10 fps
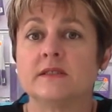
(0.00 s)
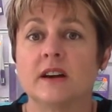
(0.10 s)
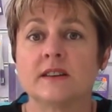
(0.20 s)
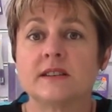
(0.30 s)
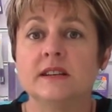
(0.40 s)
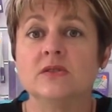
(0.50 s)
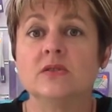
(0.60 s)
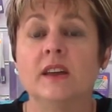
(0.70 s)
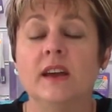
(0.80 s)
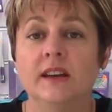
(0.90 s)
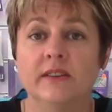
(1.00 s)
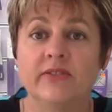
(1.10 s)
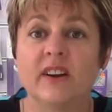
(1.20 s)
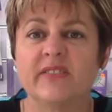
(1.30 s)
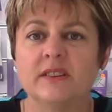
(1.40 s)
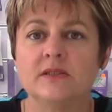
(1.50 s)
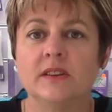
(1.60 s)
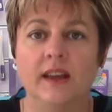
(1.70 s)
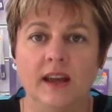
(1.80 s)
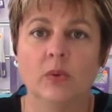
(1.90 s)
dust into the air, fluff into
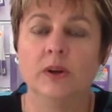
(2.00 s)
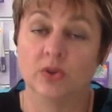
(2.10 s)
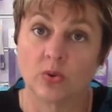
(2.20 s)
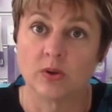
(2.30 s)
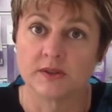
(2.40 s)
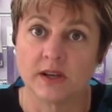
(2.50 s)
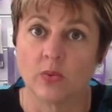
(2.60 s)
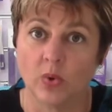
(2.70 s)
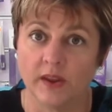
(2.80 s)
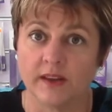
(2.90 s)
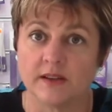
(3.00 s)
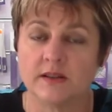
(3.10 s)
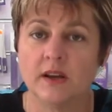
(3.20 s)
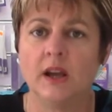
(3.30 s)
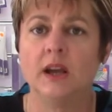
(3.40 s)
the air when you're quilting with it.